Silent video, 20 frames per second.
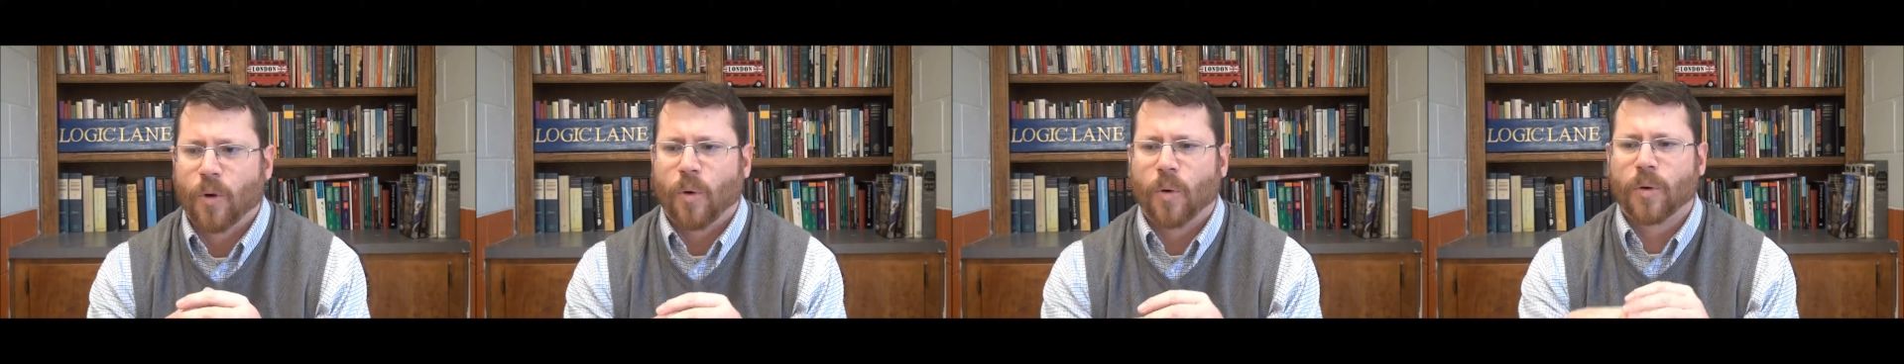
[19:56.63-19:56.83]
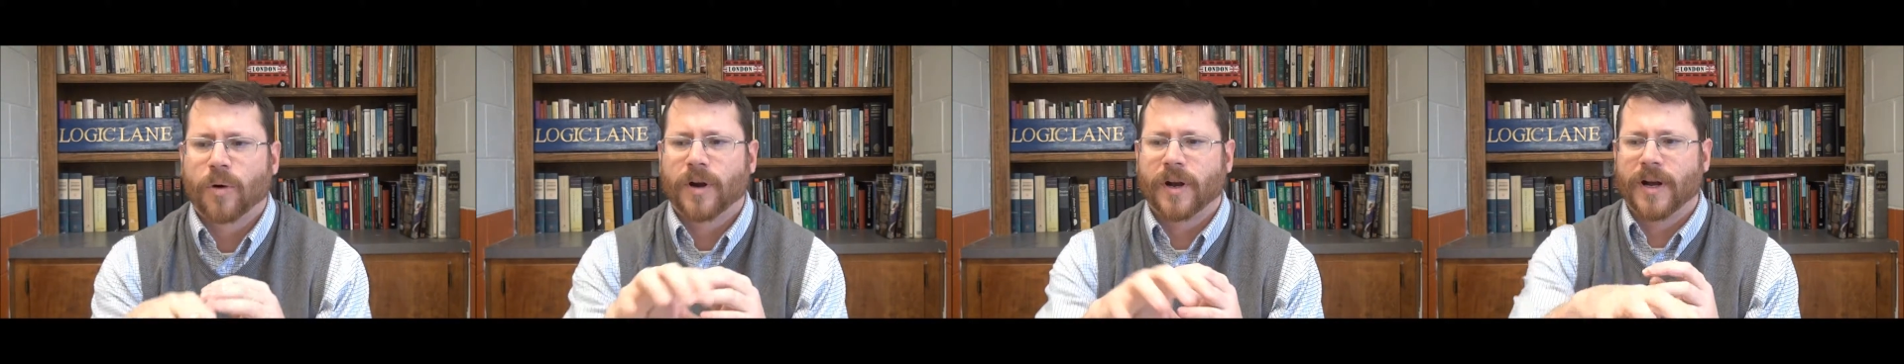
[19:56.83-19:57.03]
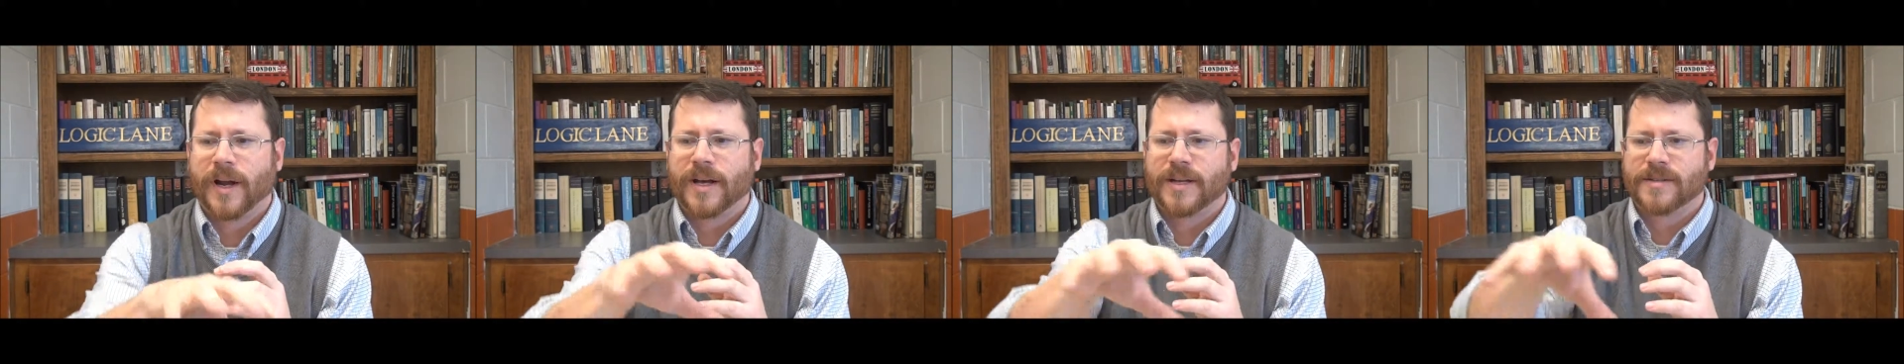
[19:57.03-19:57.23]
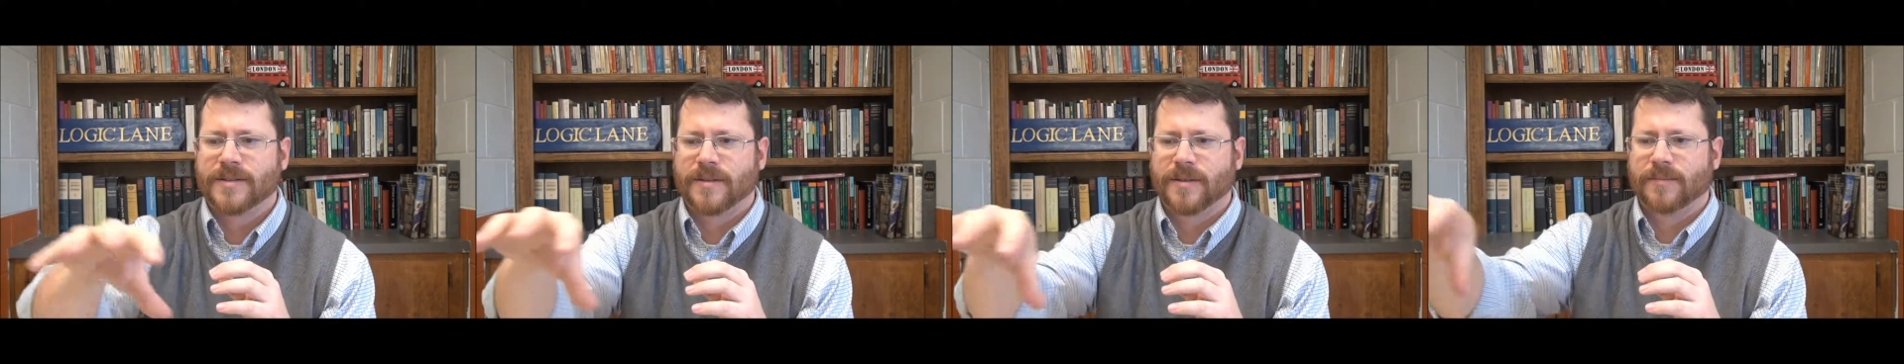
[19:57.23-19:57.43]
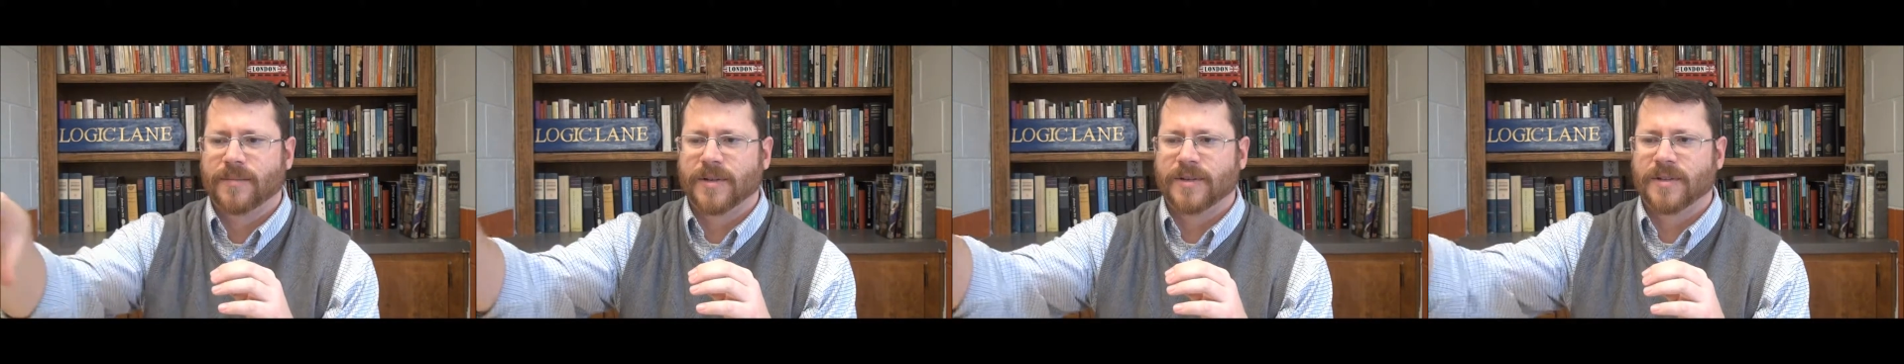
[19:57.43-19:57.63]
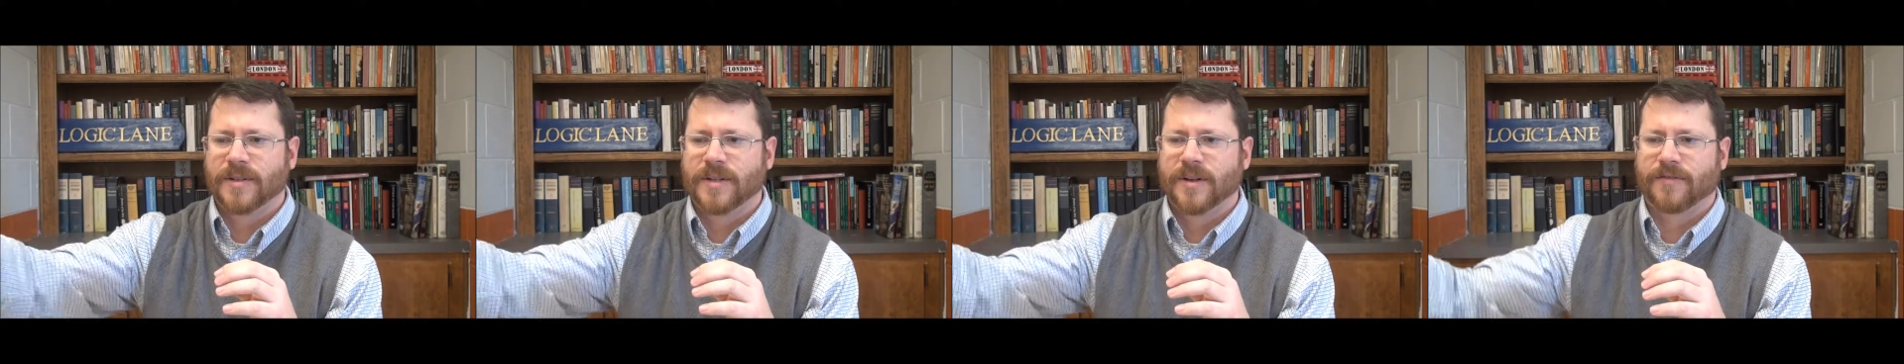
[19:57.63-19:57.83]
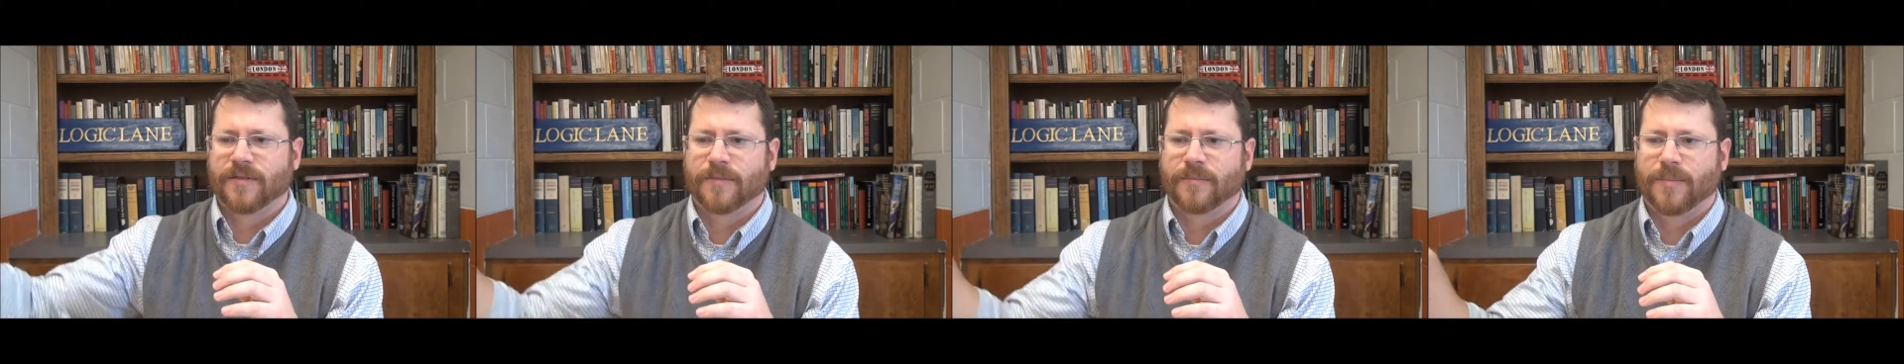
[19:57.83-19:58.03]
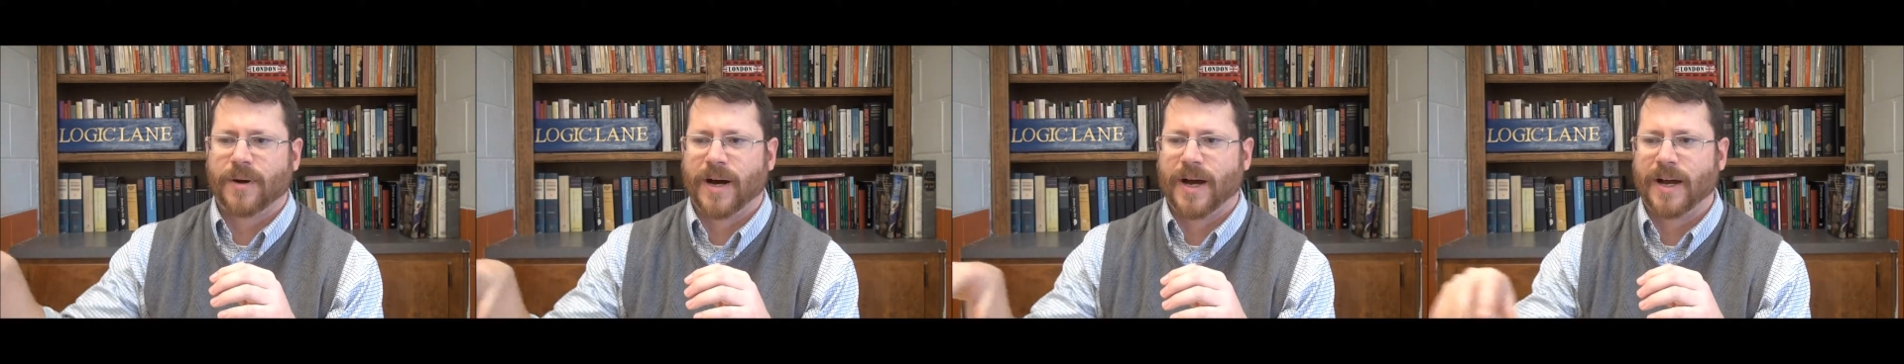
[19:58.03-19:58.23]
organized them into
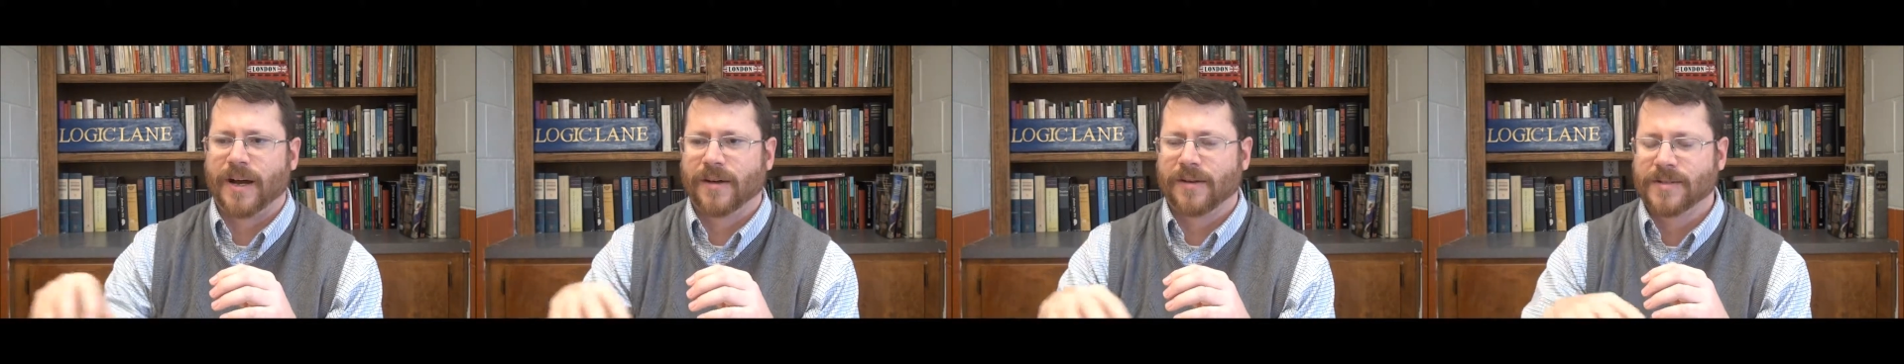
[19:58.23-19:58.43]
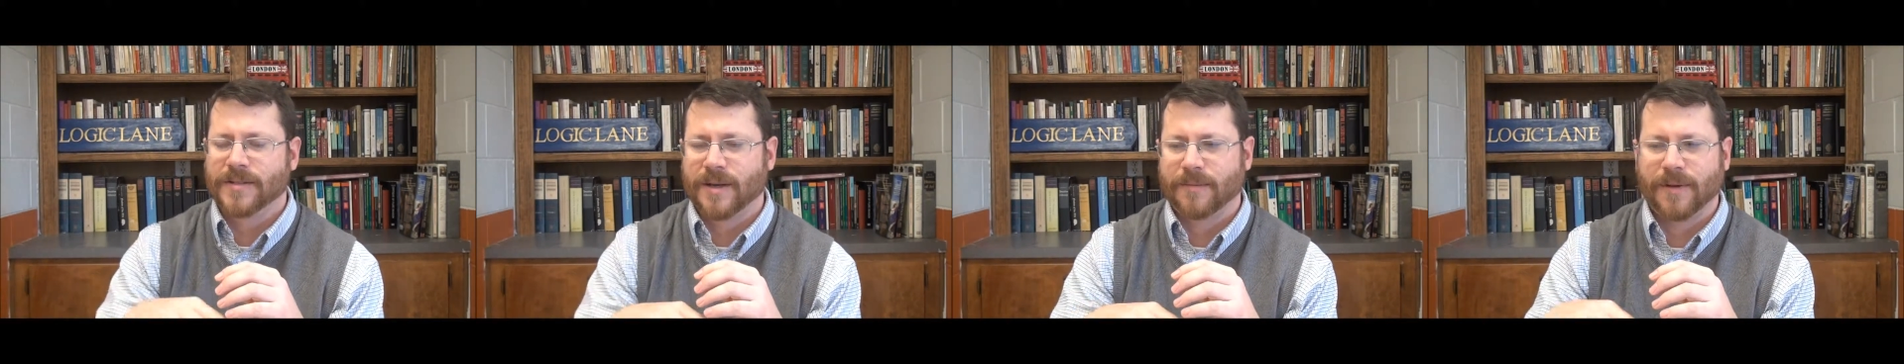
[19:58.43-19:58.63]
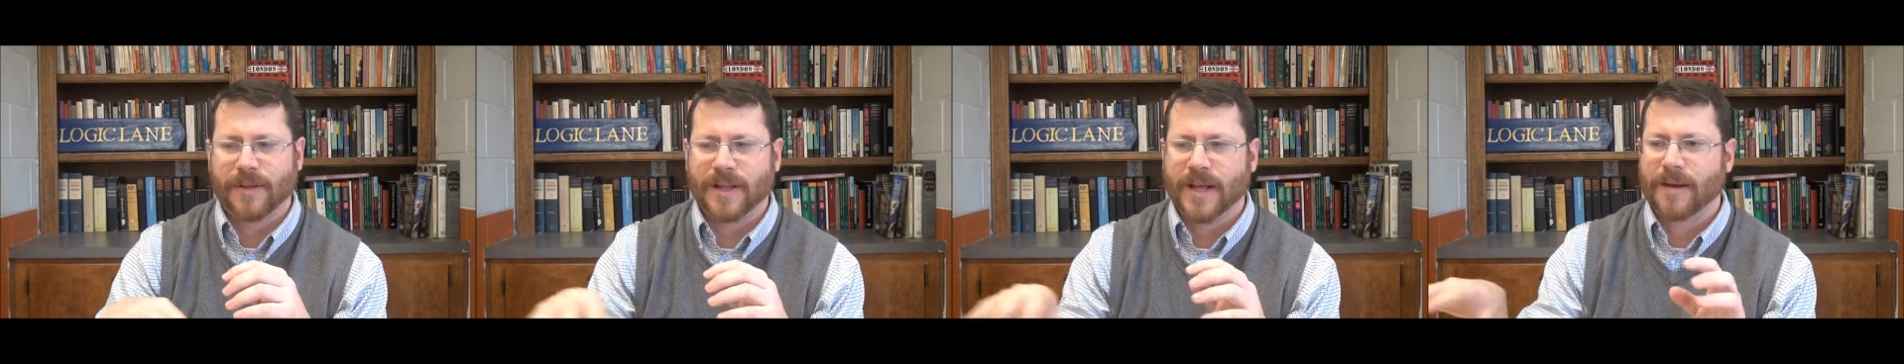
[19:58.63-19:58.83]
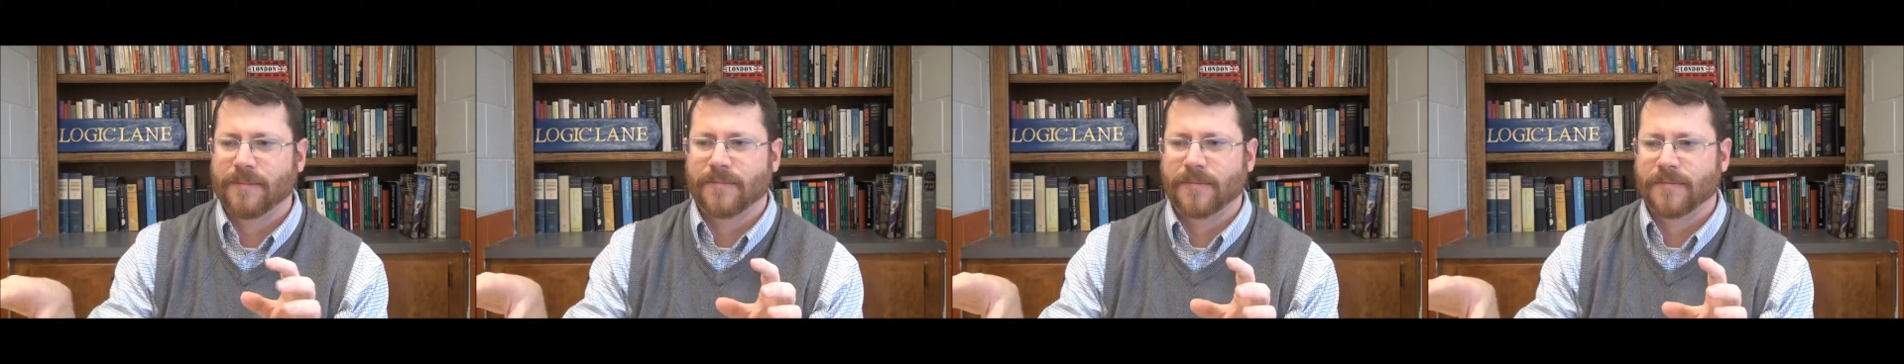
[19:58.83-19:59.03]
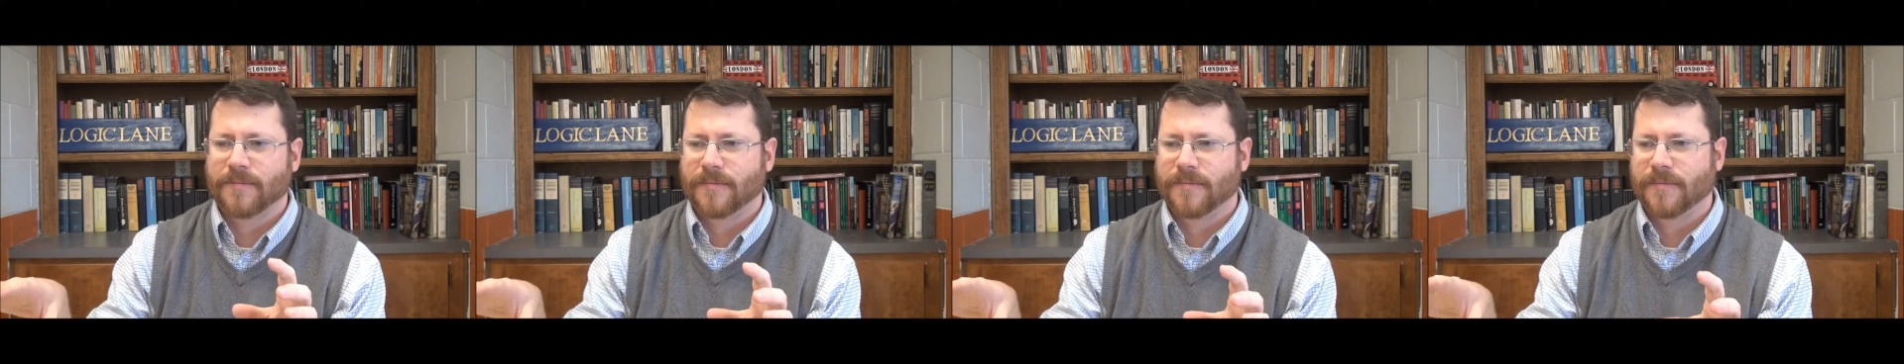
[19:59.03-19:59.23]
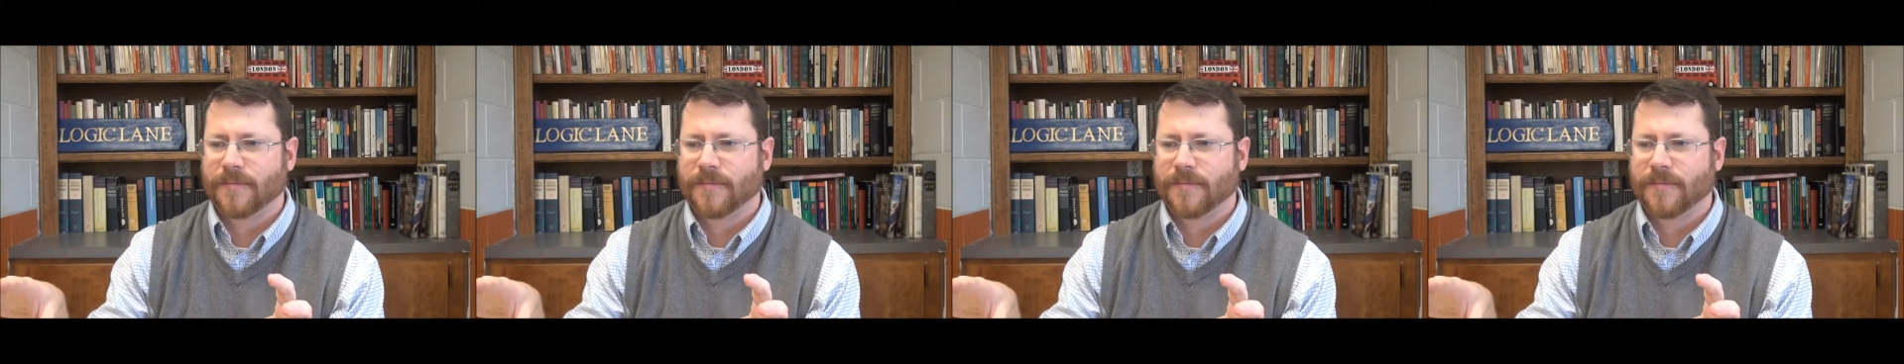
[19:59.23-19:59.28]
different piles, that